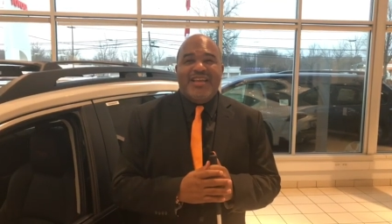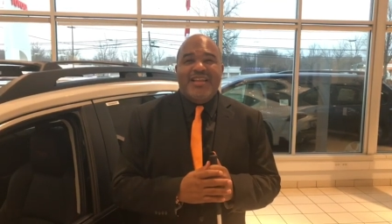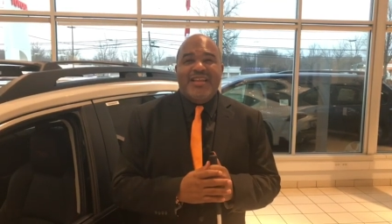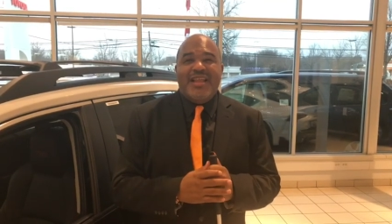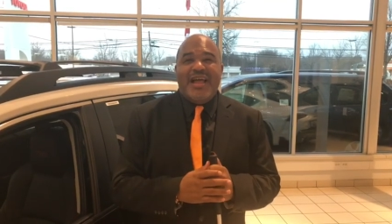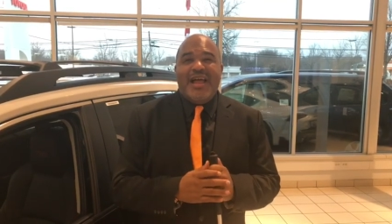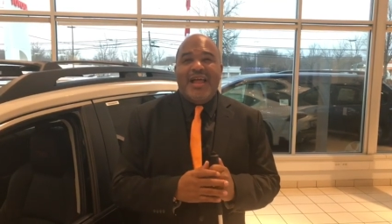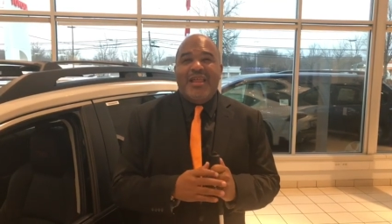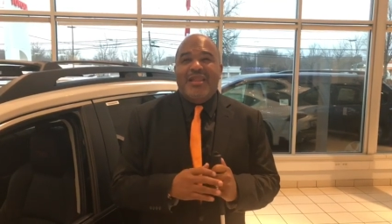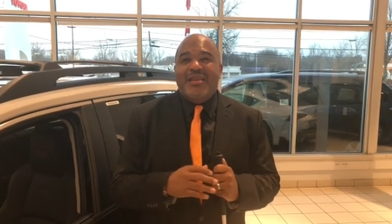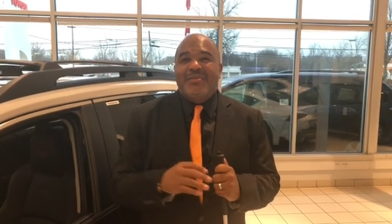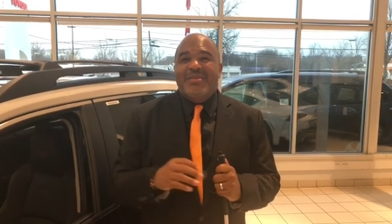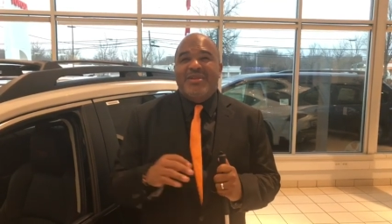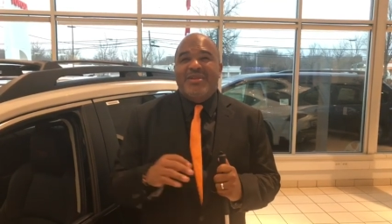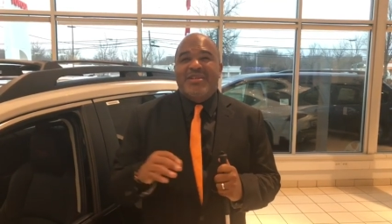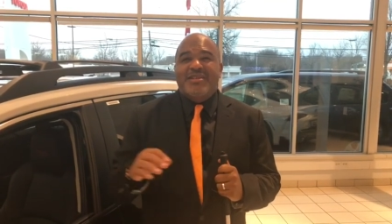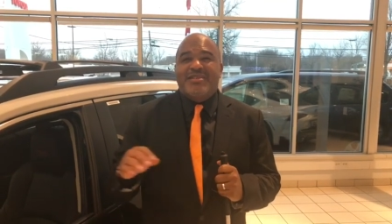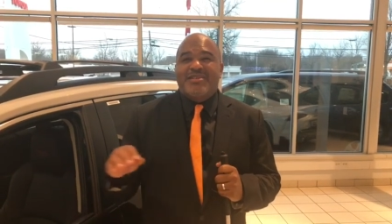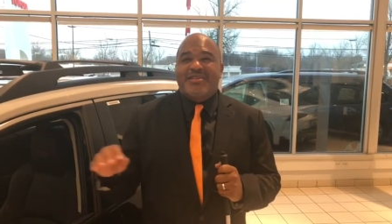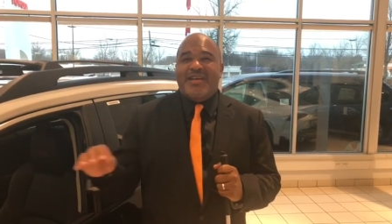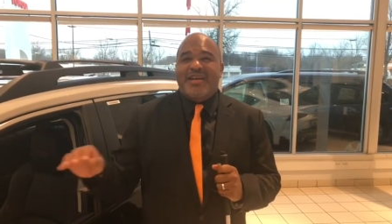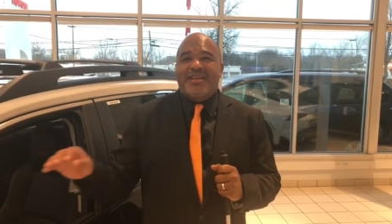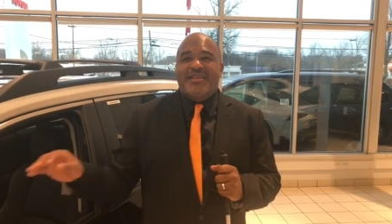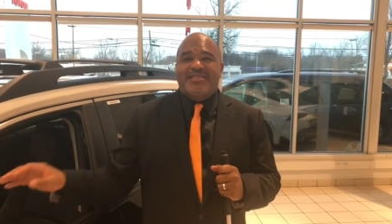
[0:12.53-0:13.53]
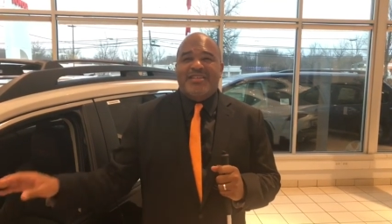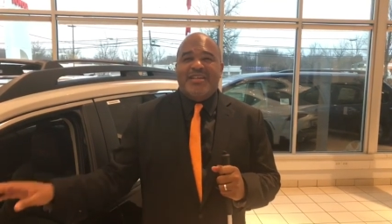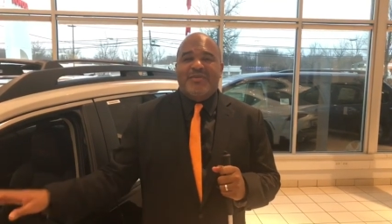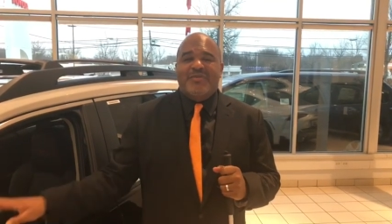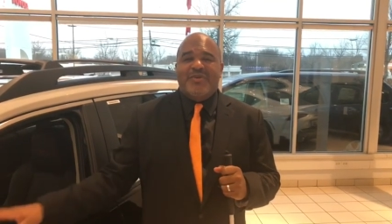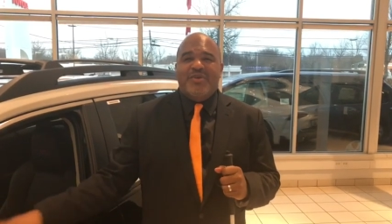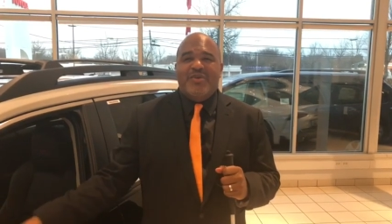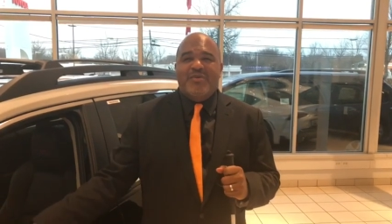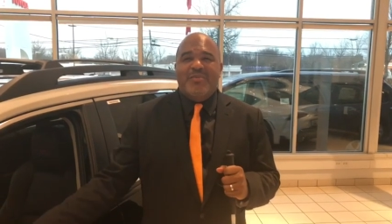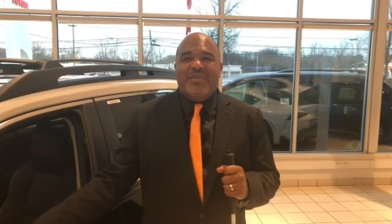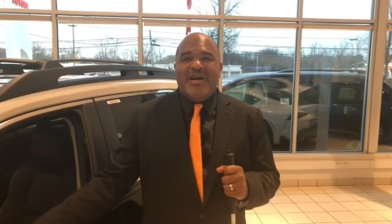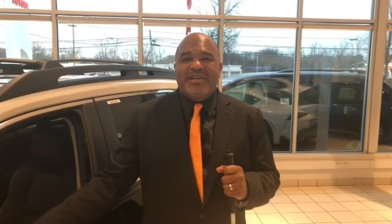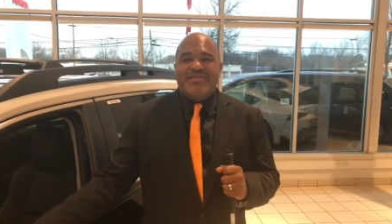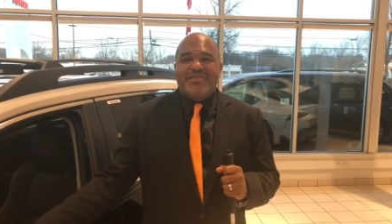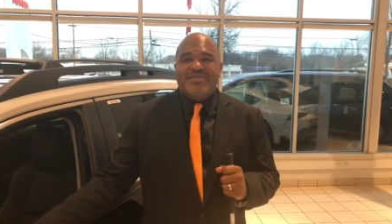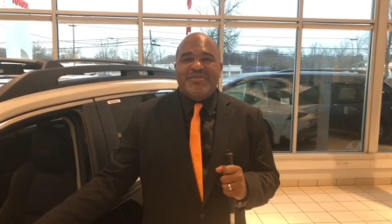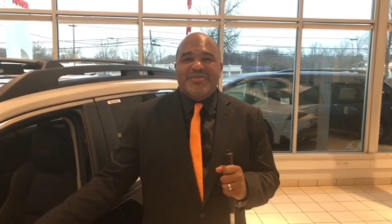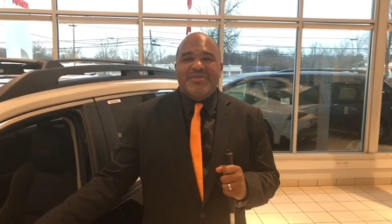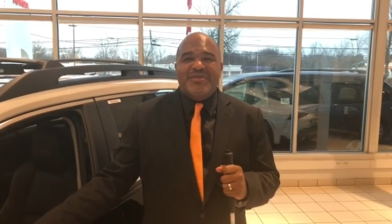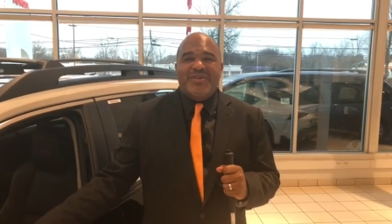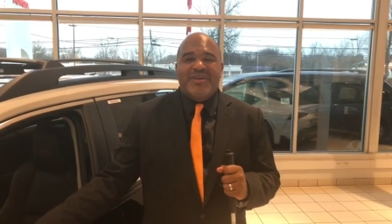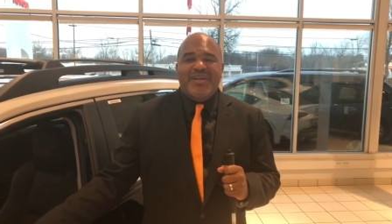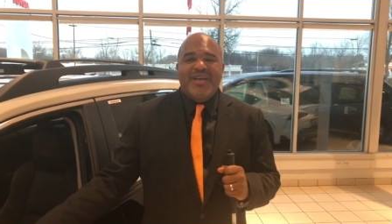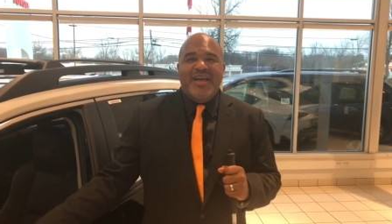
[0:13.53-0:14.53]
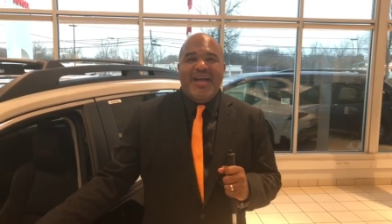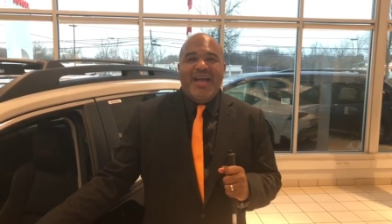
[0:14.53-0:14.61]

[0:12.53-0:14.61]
And uh, let me just kind of share with you my story.